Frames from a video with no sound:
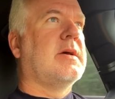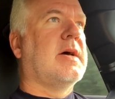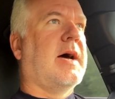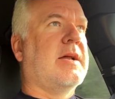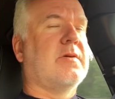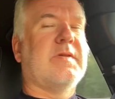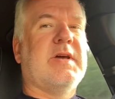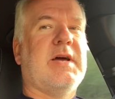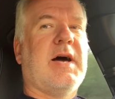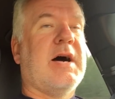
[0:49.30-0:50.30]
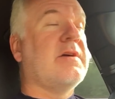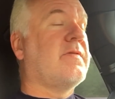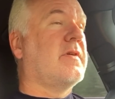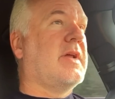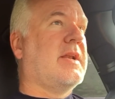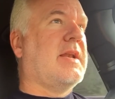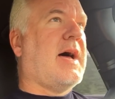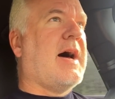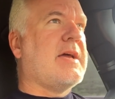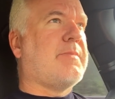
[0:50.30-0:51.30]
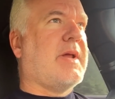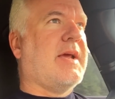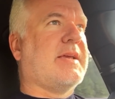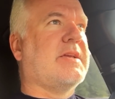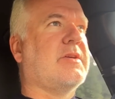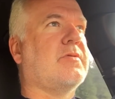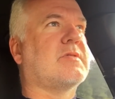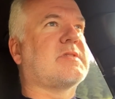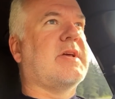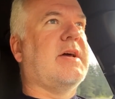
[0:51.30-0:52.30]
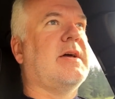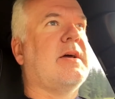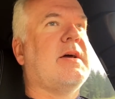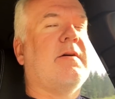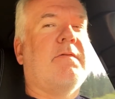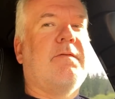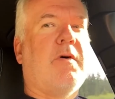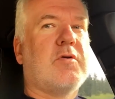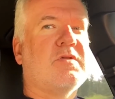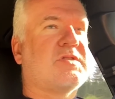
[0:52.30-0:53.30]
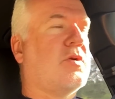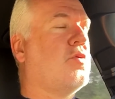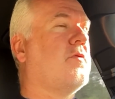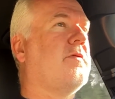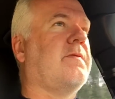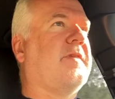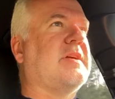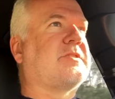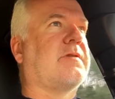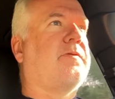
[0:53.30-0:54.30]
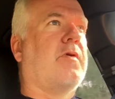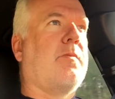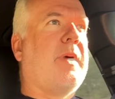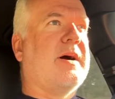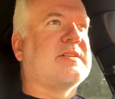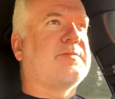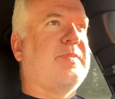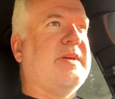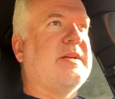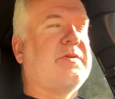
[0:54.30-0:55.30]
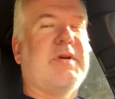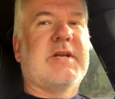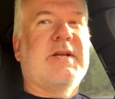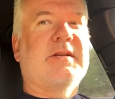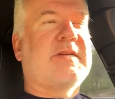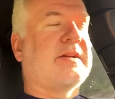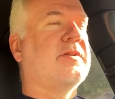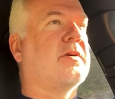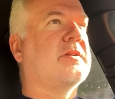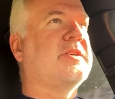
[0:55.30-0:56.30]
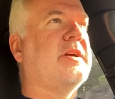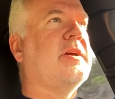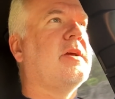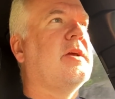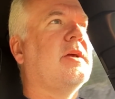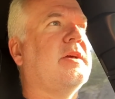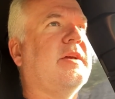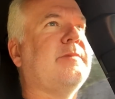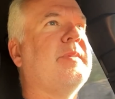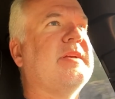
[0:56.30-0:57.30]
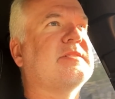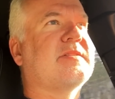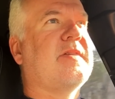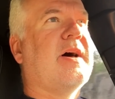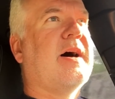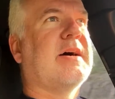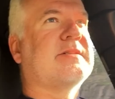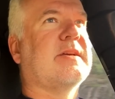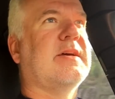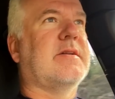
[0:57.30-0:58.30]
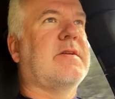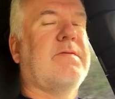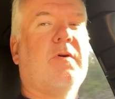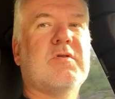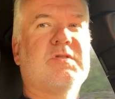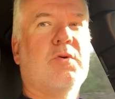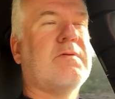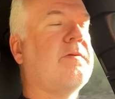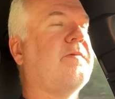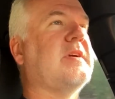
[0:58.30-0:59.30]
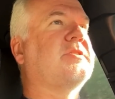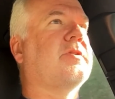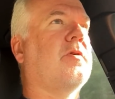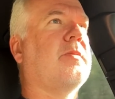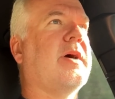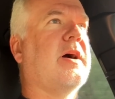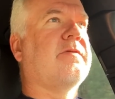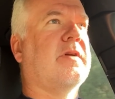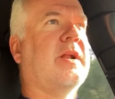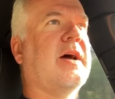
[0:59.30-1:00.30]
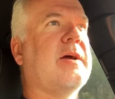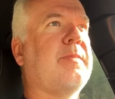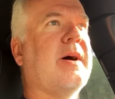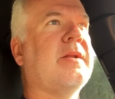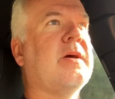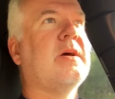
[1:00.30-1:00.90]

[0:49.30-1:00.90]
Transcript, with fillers: And on the iPhone and iPad I can use the voice over feature for my speed reading technology it means that uh, the voiceover feature on my iPhone and iPad